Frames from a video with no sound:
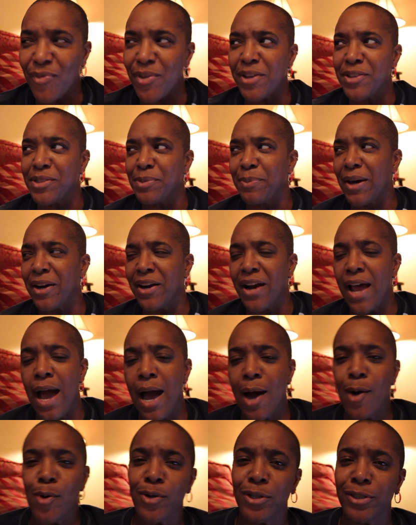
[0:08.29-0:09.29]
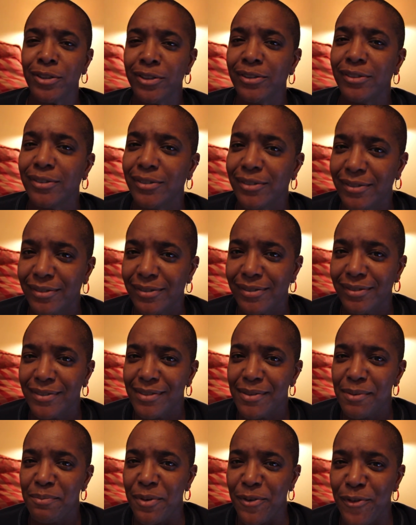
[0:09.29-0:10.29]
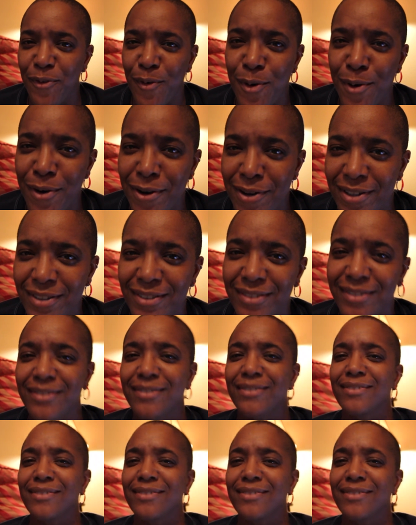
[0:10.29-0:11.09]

It's about an hour before